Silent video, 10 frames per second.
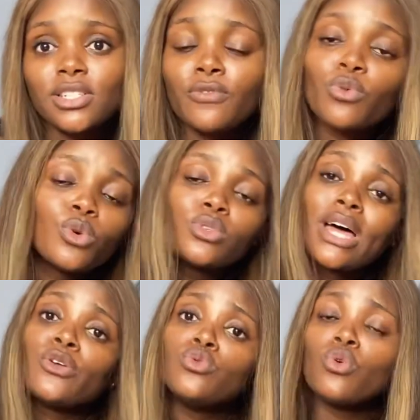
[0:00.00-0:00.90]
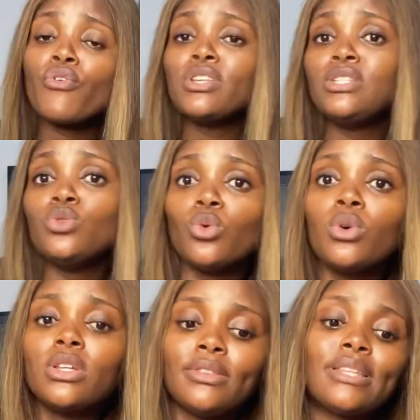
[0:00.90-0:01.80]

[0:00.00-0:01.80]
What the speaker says: if you want to, you already know that